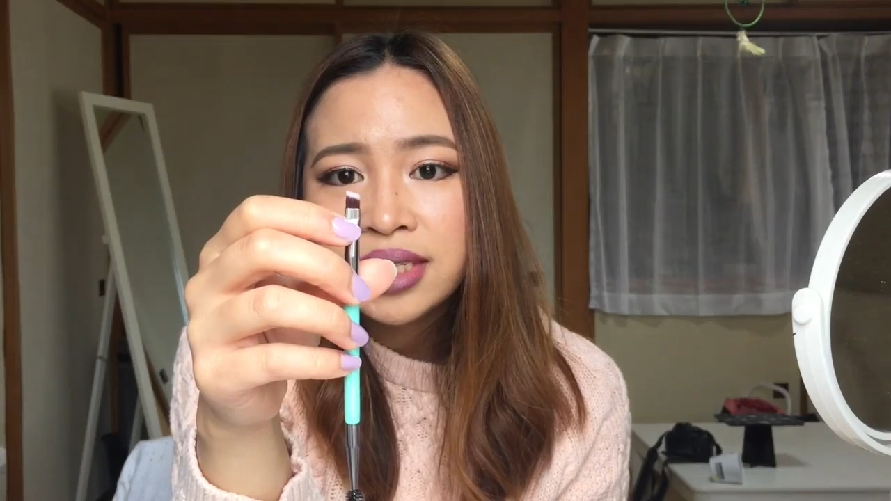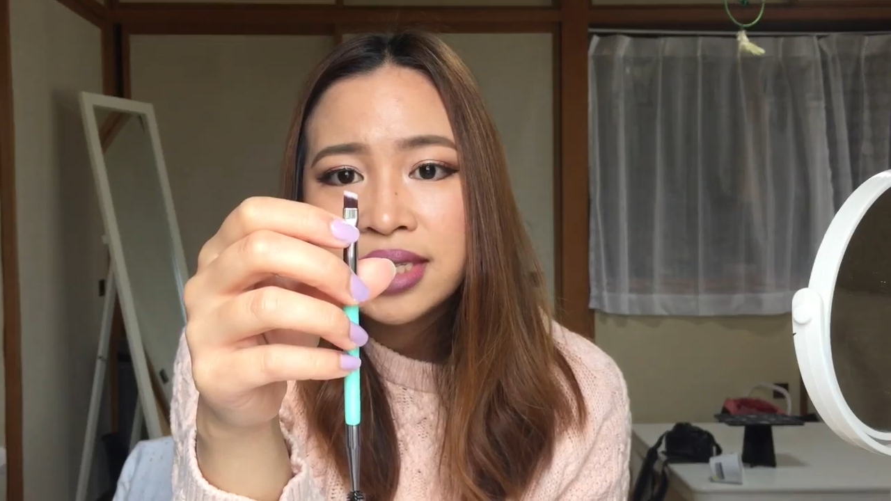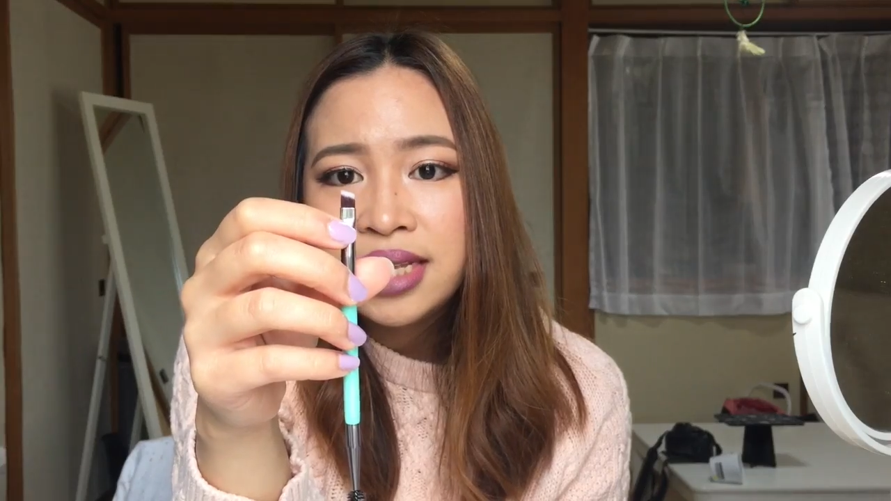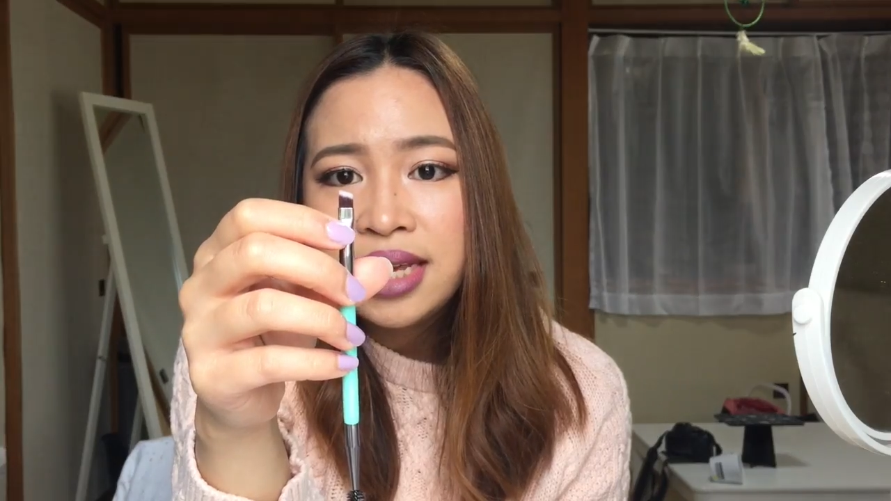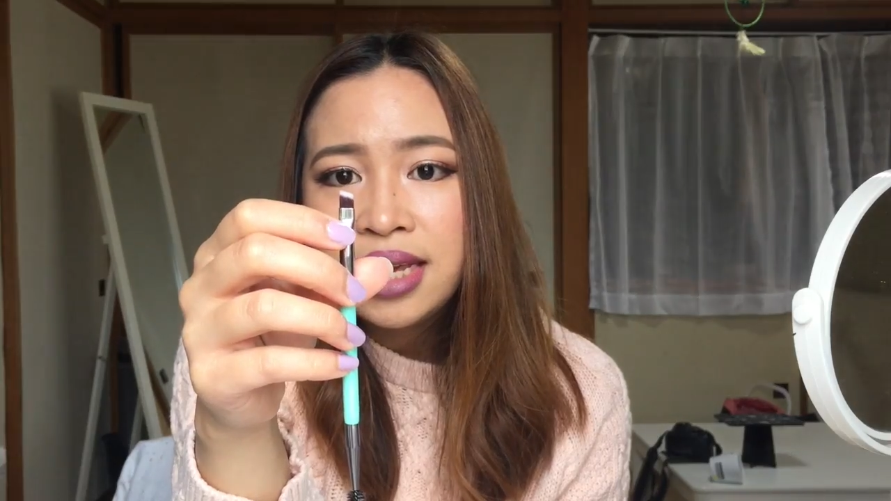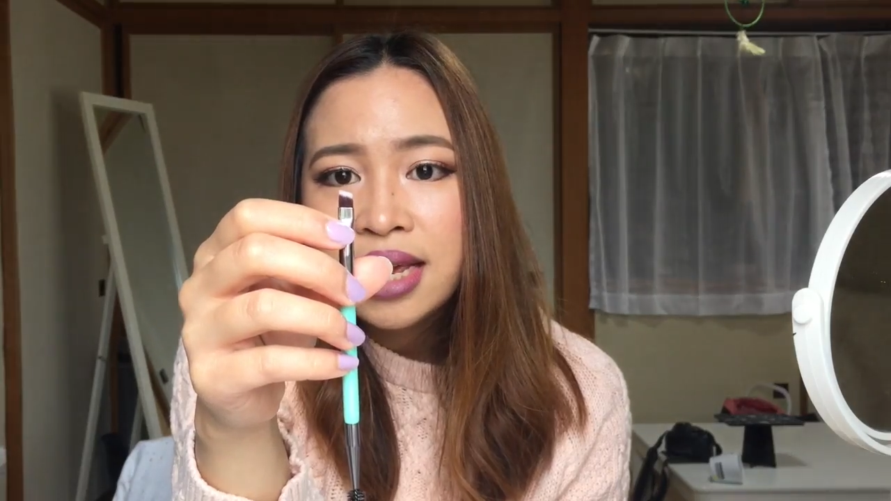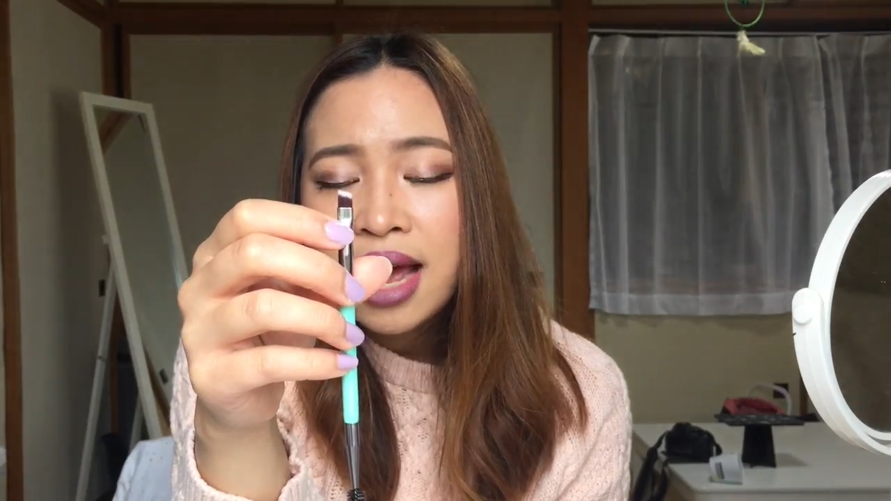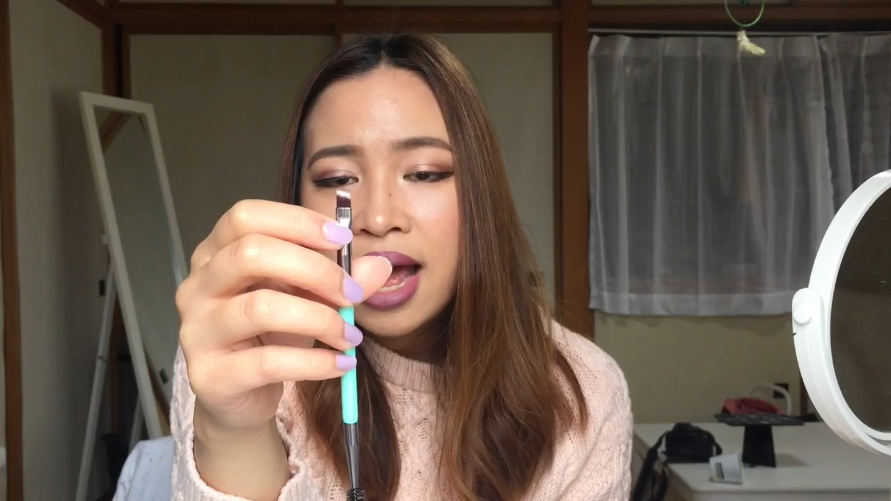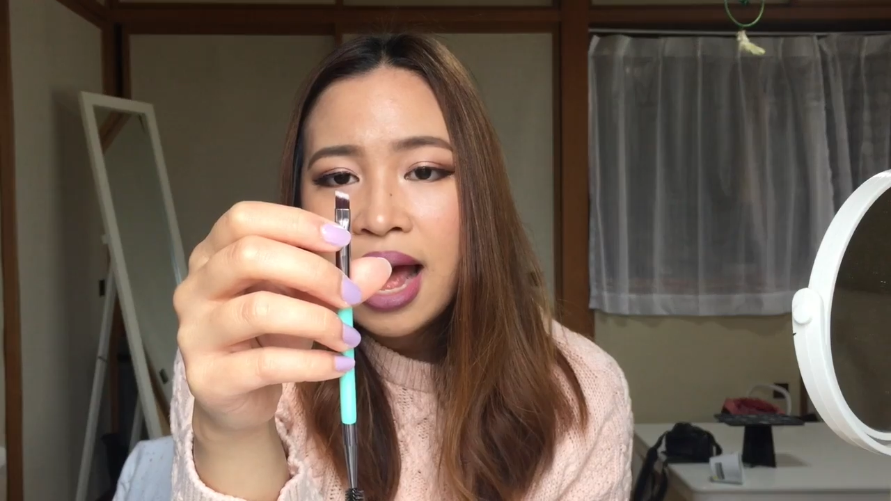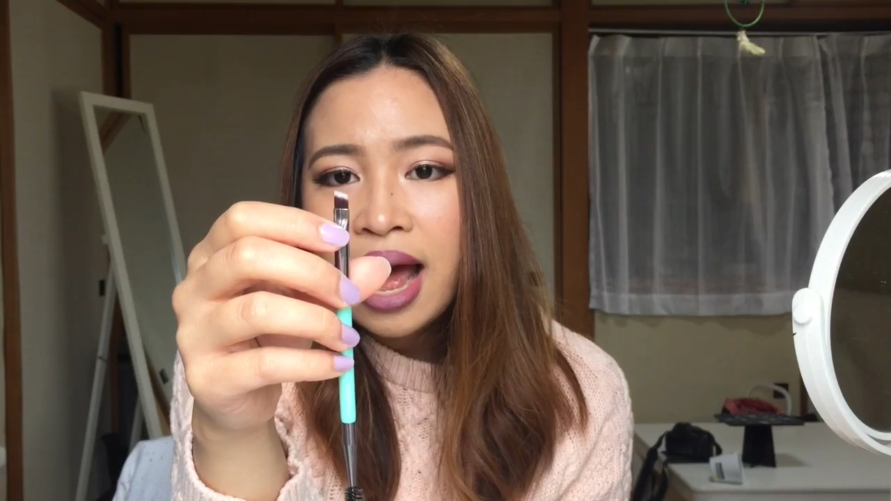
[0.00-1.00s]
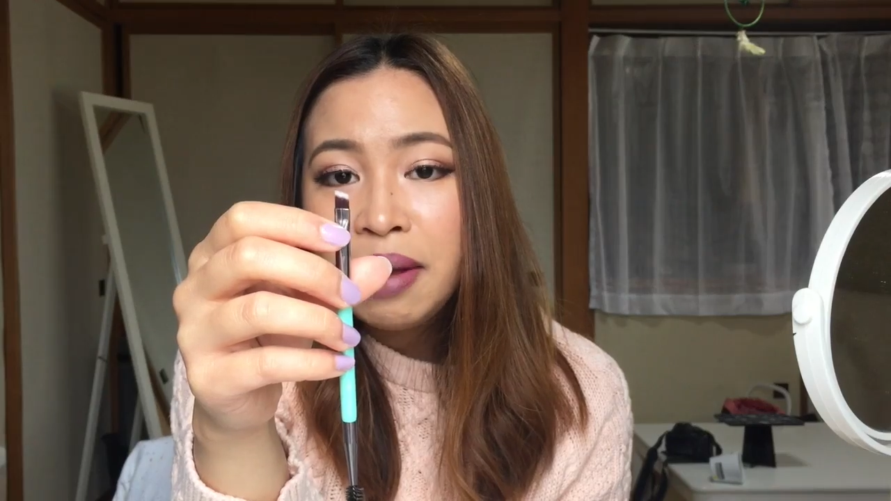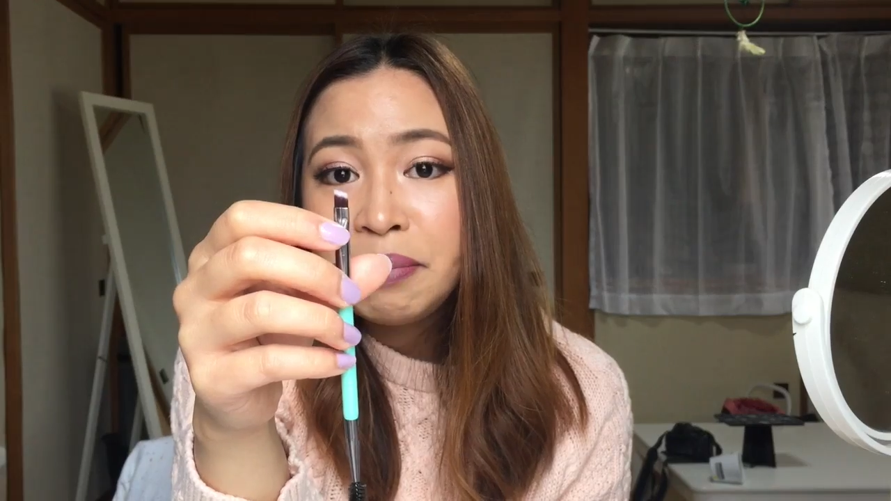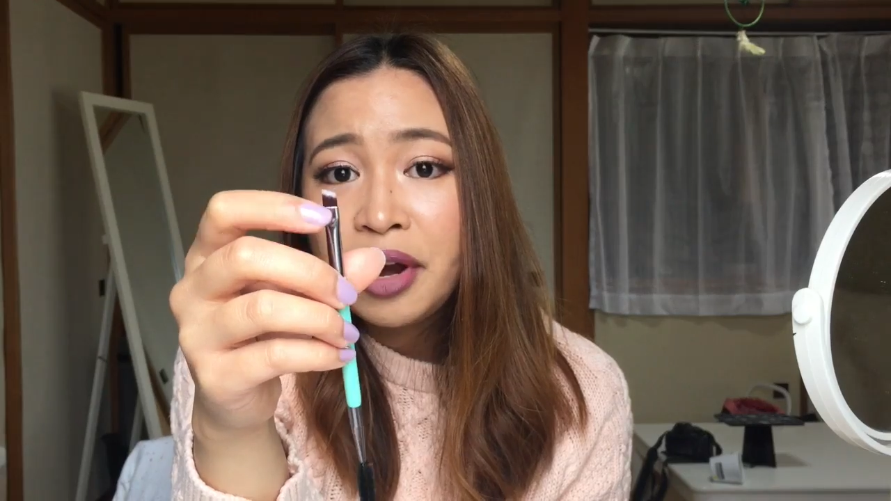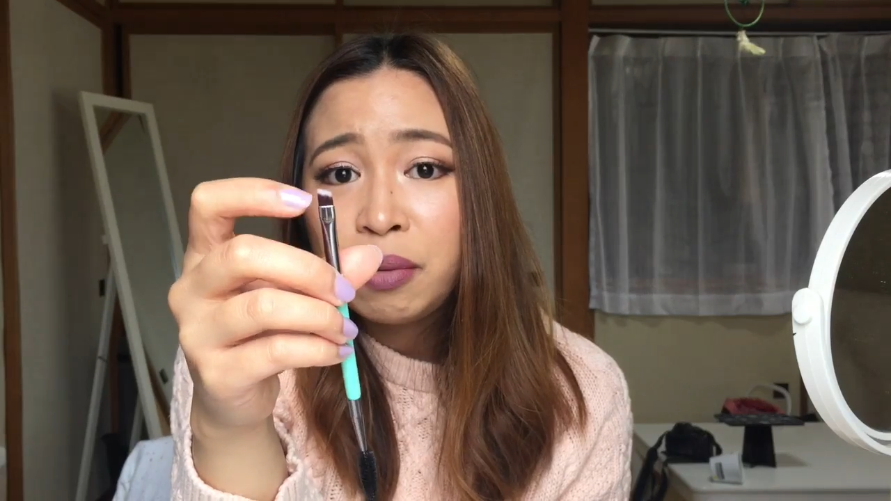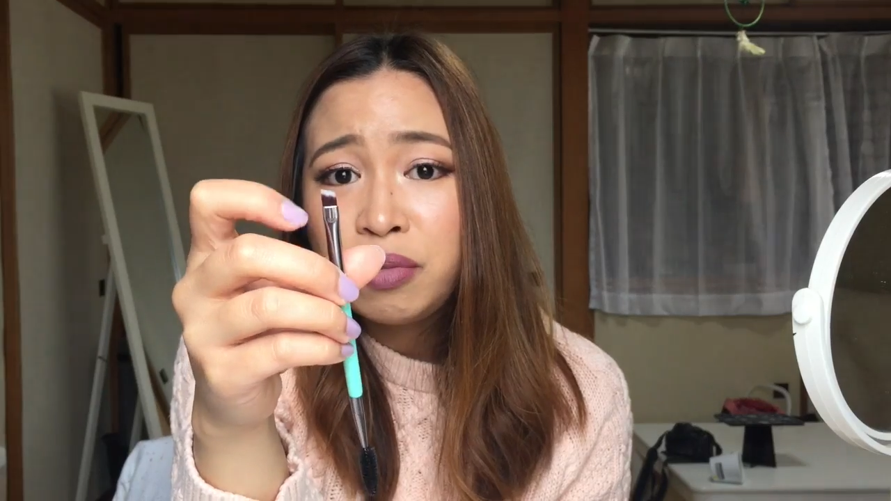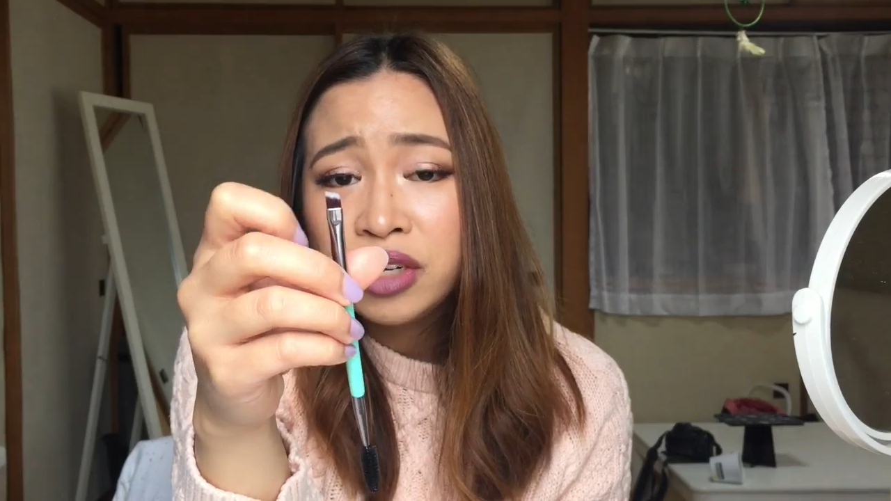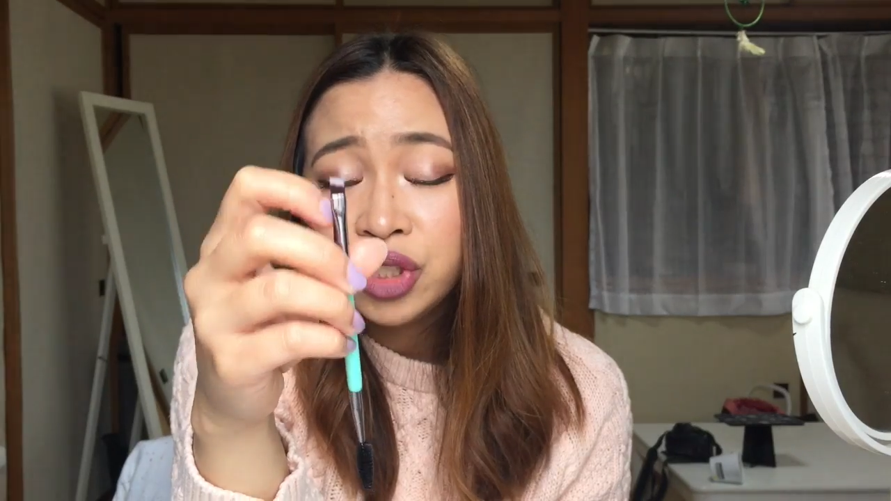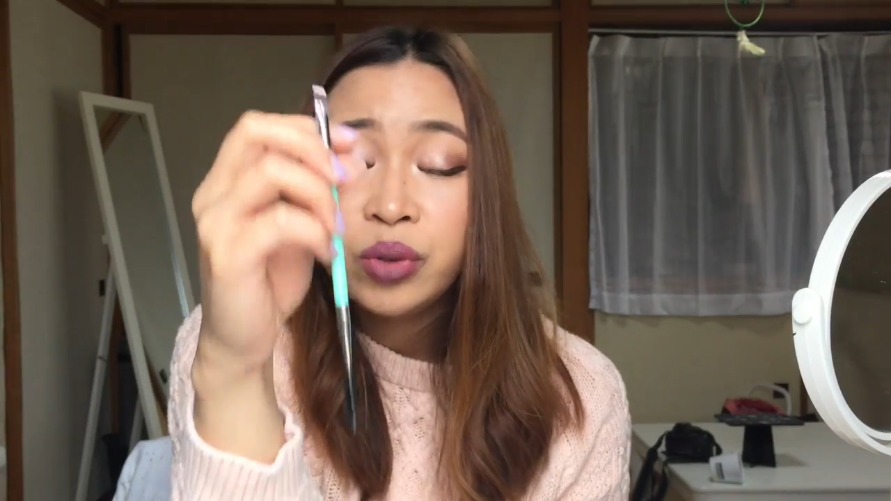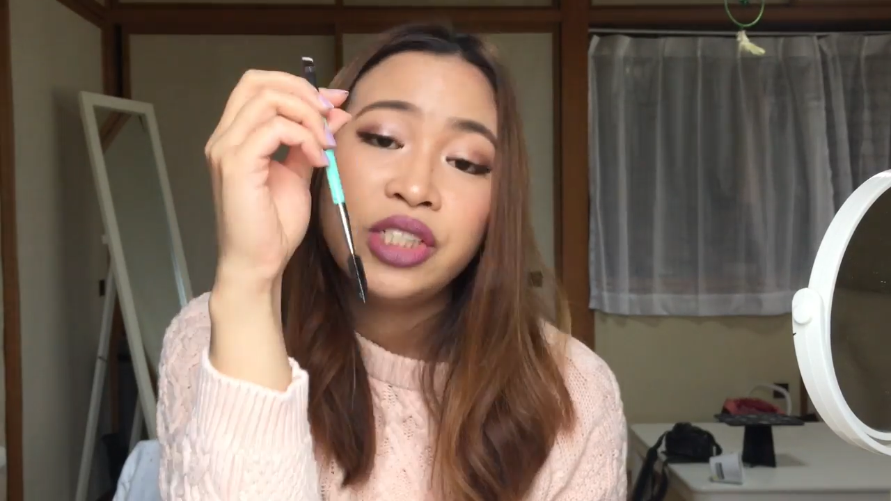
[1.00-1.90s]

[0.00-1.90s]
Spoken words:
is the eyebrow brush,